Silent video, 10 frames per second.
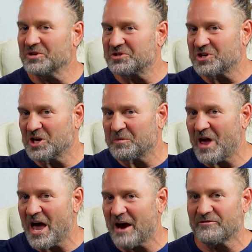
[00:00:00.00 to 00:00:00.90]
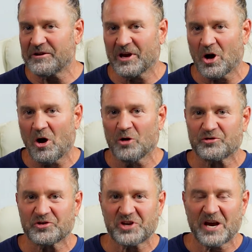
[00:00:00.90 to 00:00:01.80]
Please keep everything
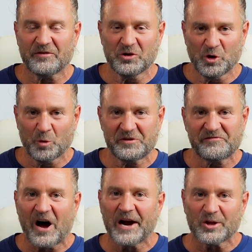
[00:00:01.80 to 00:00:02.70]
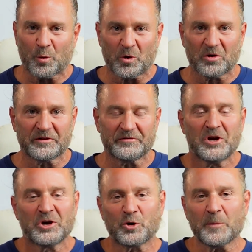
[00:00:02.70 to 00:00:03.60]
ultra safe and you'll be fine in the world of
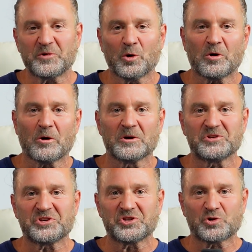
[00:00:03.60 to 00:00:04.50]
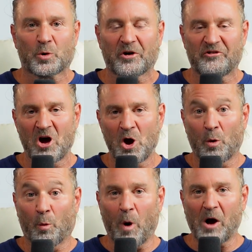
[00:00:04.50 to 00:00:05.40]
cryptocurrency storage.
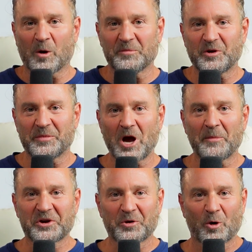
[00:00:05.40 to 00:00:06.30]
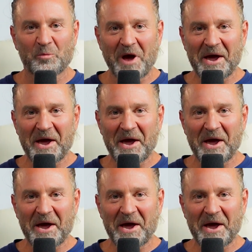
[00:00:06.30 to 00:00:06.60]
Welcome to becoming your own